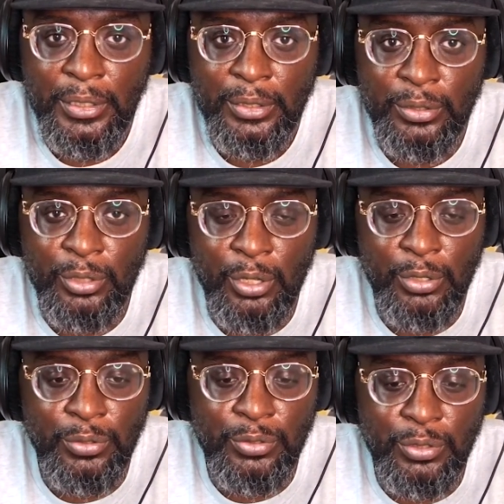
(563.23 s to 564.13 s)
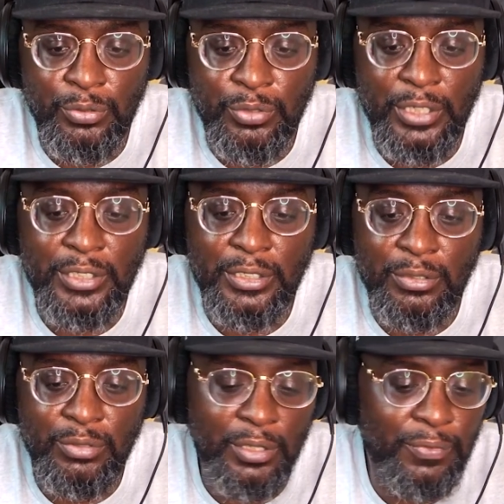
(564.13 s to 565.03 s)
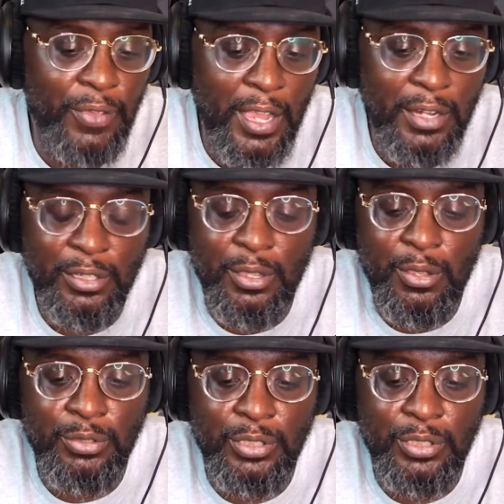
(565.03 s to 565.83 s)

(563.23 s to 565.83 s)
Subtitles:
you just fired a coach